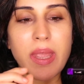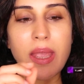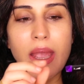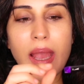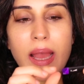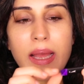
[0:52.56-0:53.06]

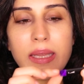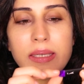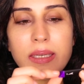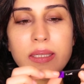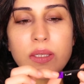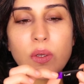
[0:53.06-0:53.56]
And
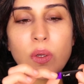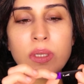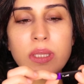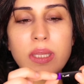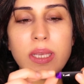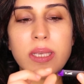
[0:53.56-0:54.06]
it's
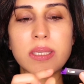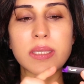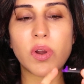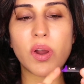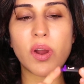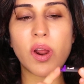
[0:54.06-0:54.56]
got
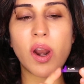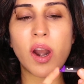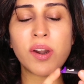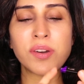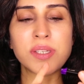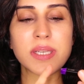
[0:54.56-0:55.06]
these
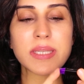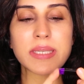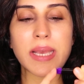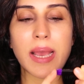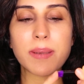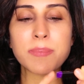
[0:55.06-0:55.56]
hard
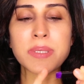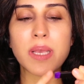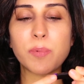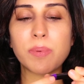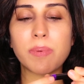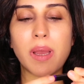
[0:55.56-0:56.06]
stamps.
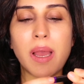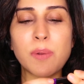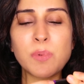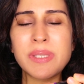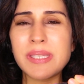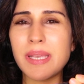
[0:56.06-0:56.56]
I
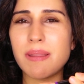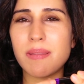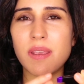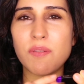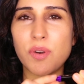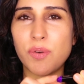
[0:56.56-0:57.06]
wouldn't say that
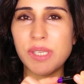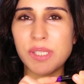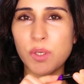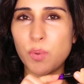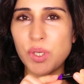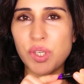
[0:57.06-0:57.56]
they're very
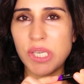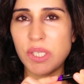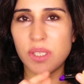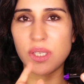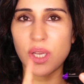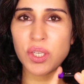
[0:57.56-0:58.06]
squishy to
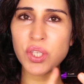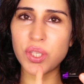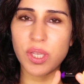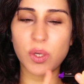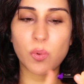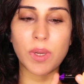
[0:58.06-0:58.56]
the touch.
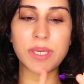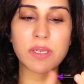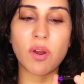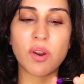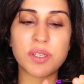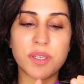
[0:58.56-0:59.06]
They're quite
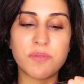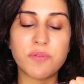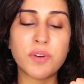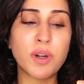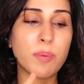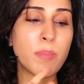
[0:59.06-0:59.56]
hard and
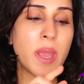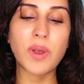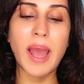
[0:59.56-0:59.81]
firm.